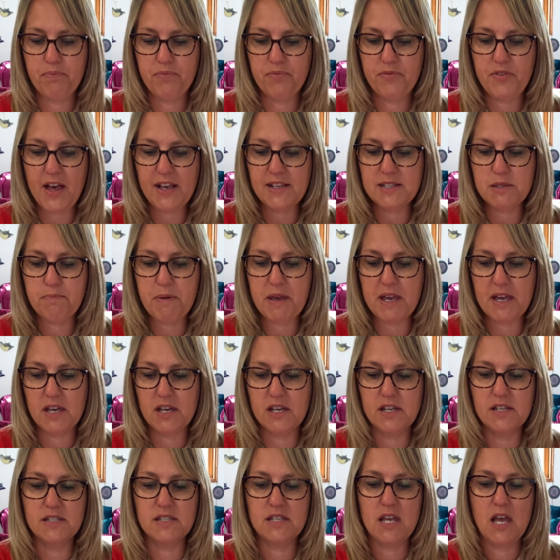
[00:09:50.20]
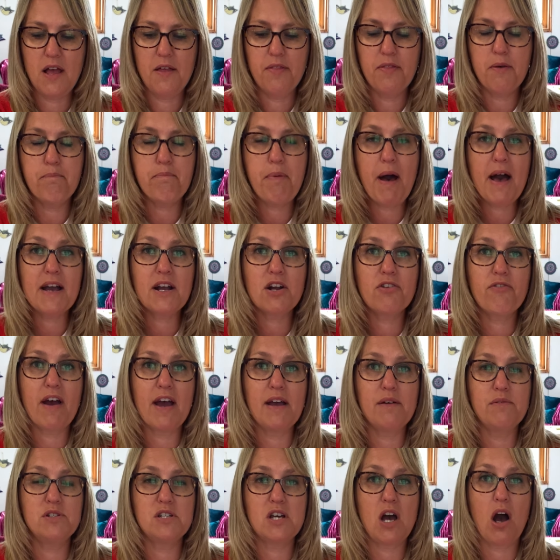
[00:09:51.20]
That's because the
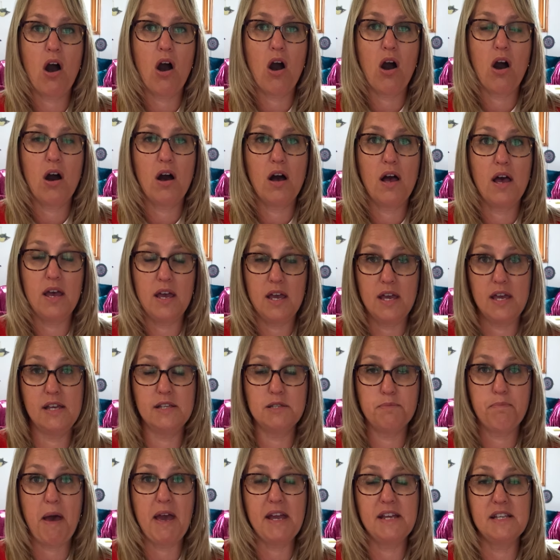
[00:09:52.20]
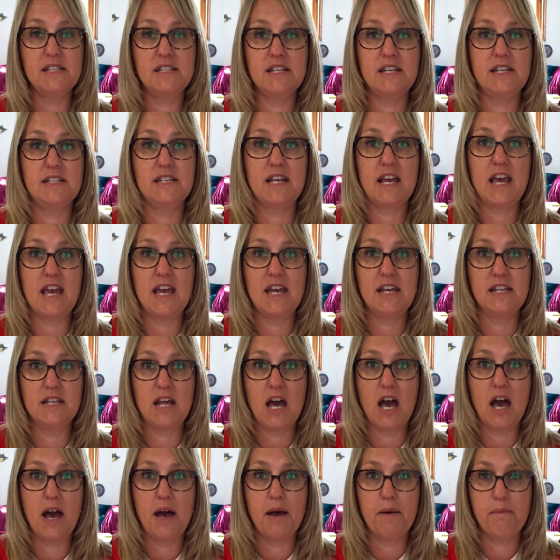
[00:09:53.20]
background is painted in
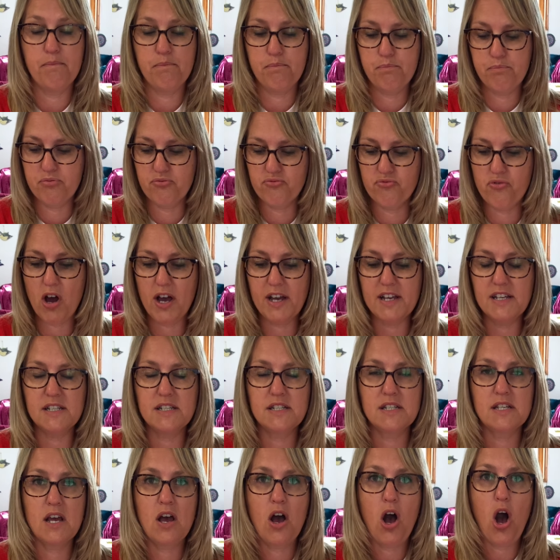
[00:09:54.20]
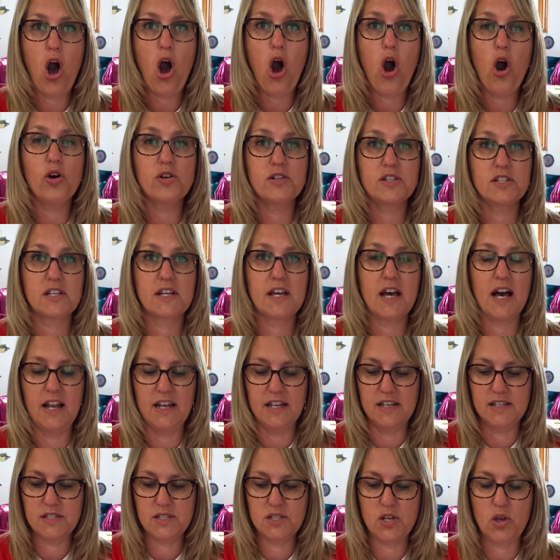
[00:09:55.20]
bright, hot
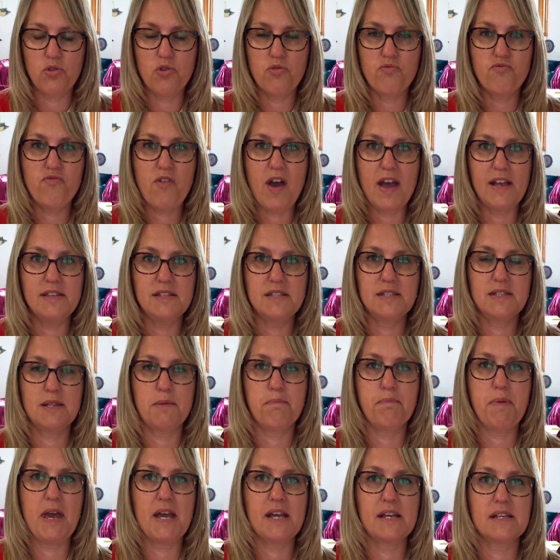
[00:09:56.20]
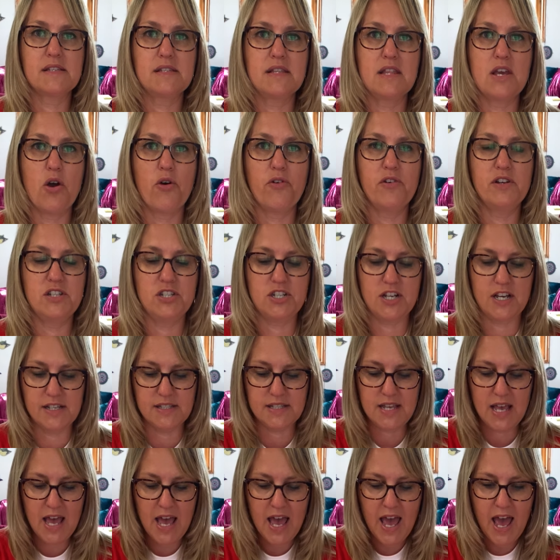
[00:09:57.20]
colours, so the reds, the pinks, the
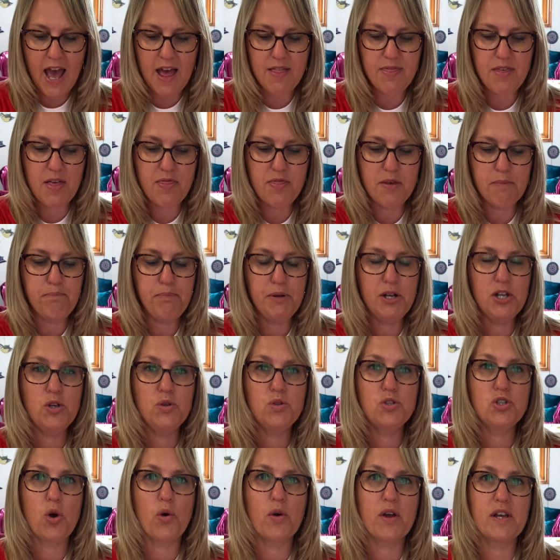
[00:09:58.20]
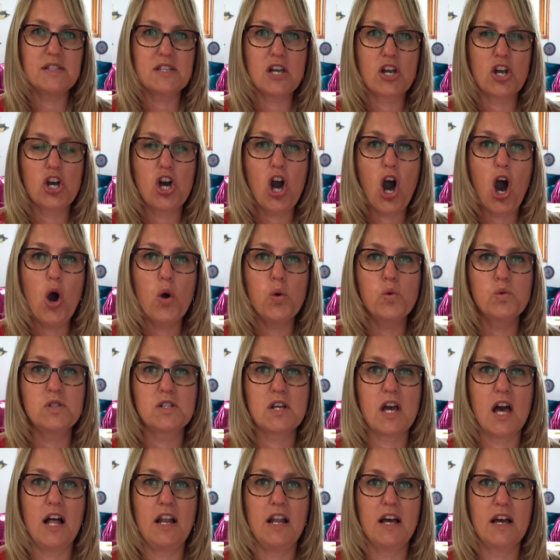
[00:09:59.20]
oranges, and then the blue dog is a cold
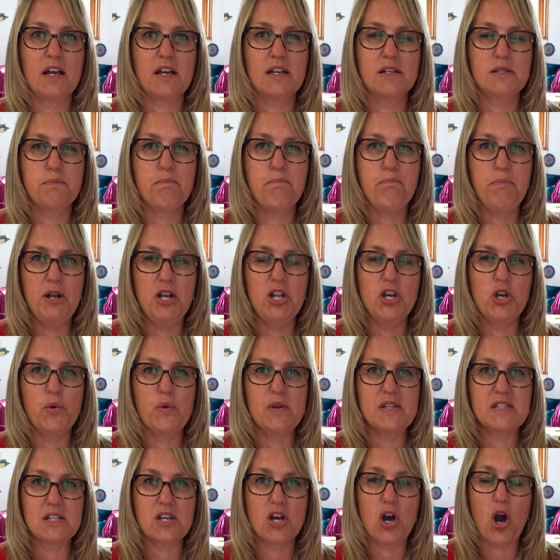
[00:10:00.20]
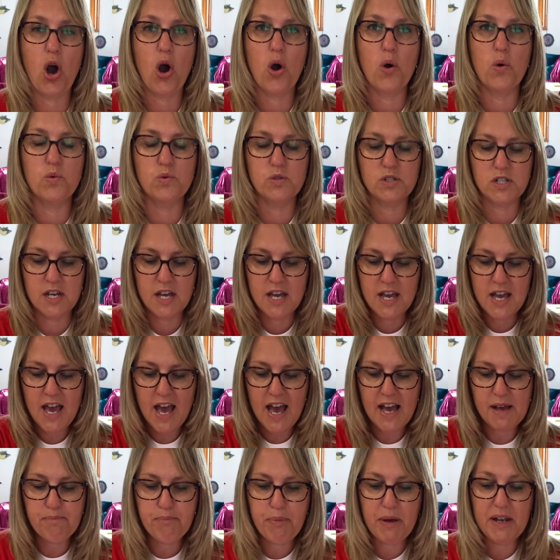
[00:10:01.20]
colour because blue is cold,
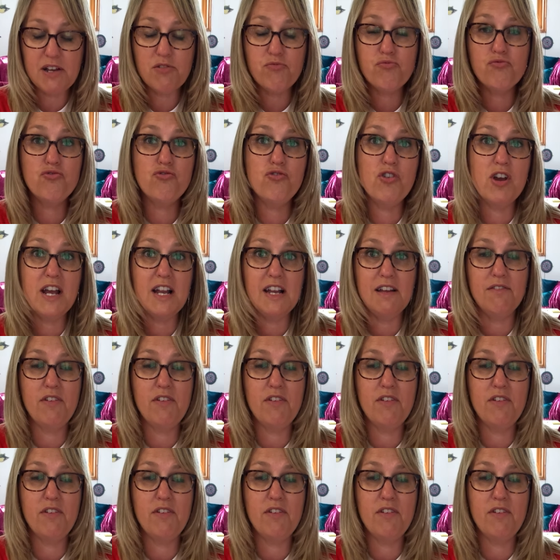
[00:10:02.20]
but it really,